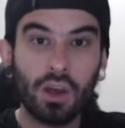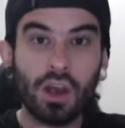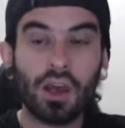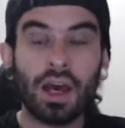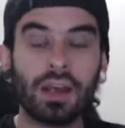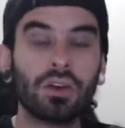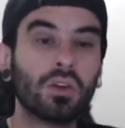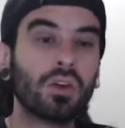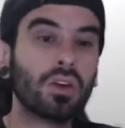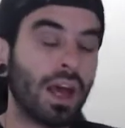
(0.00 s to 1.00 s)
I had to
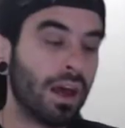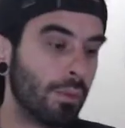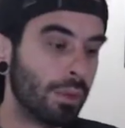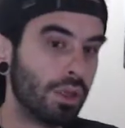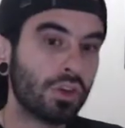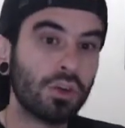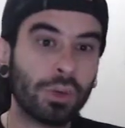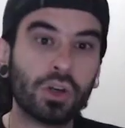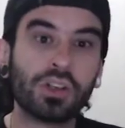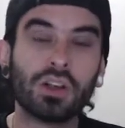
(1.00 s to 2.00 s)
learn how to be a good
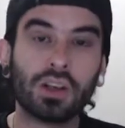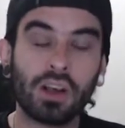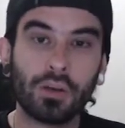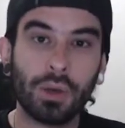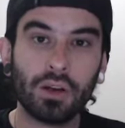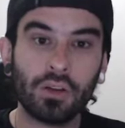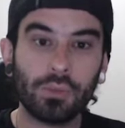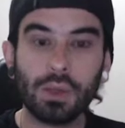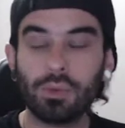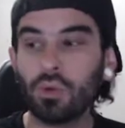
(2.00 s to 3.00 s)
person and care about other
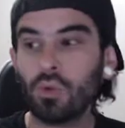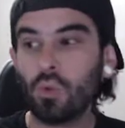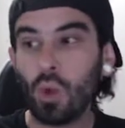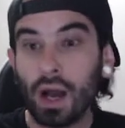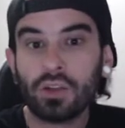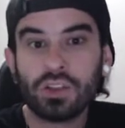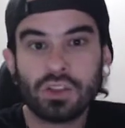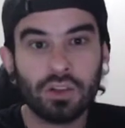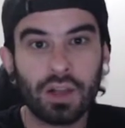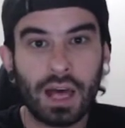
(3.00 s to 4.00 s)
people while
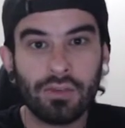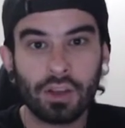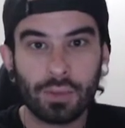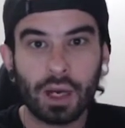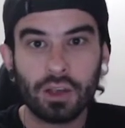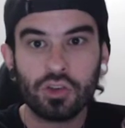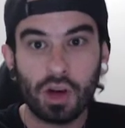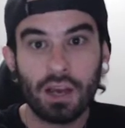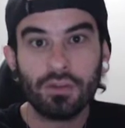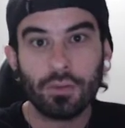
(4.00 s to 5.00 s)
still having my
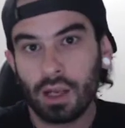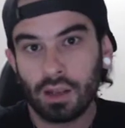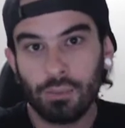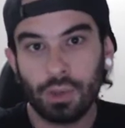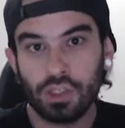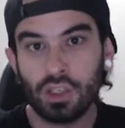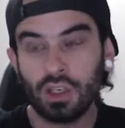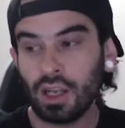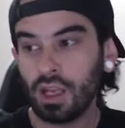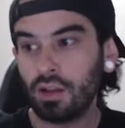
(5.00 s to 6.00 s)
drive and my
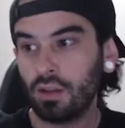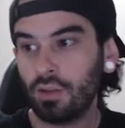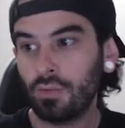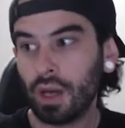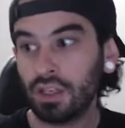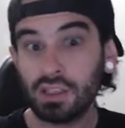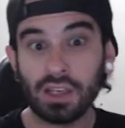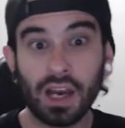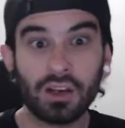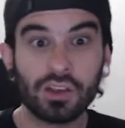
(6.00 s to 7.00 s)
ambition and my
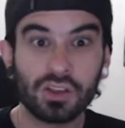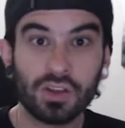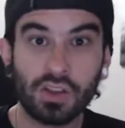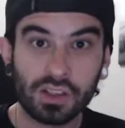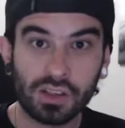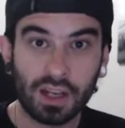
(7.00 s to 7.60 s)
desires and the things that I